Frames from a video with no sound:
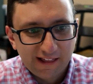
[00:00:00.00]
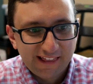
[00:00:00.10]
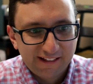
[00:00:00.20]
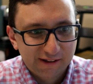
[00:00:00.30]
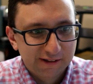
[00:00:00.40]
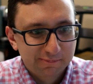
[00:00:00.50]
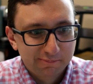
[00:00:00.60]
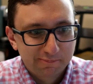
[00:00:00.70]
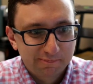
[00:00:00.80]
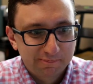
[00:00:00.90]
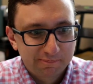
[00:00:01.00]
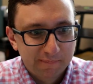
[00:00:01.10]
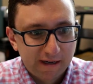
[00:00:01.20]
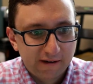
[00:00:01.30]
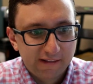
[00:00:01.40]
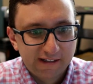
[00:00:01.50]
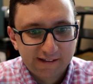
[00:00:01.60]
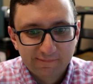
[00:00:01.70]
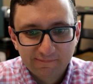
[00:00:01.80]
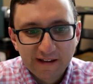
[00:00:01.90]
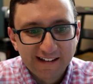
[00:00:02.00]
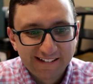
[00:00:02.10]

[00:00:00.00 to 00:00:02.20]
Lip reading: Okay, that looks better, I think.